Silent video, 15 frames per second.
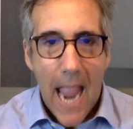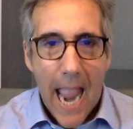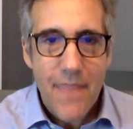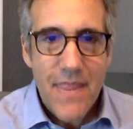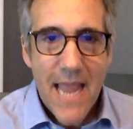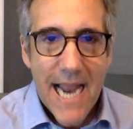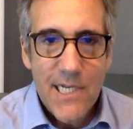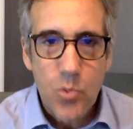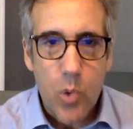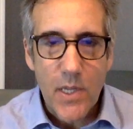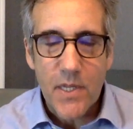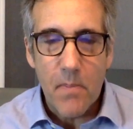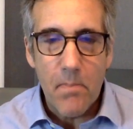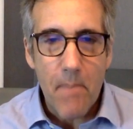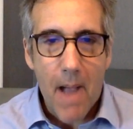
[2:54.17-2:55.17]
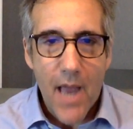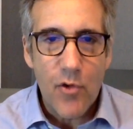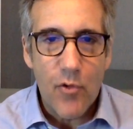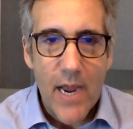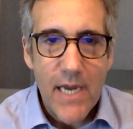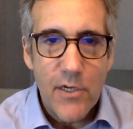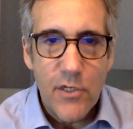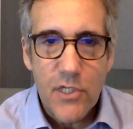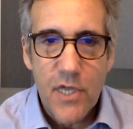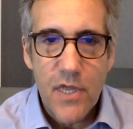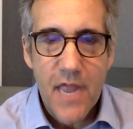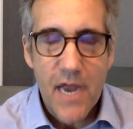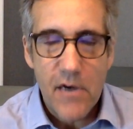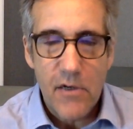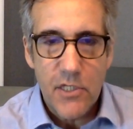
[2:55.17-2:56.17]
And that's what the moderators are
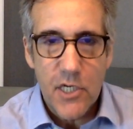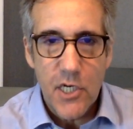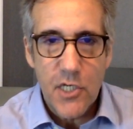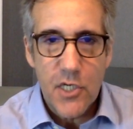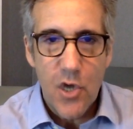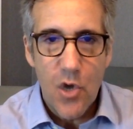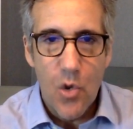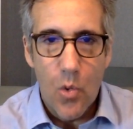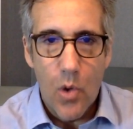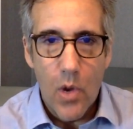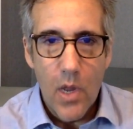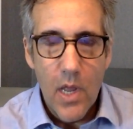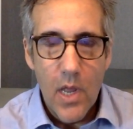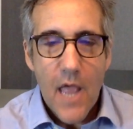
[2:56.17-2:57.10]
there to do.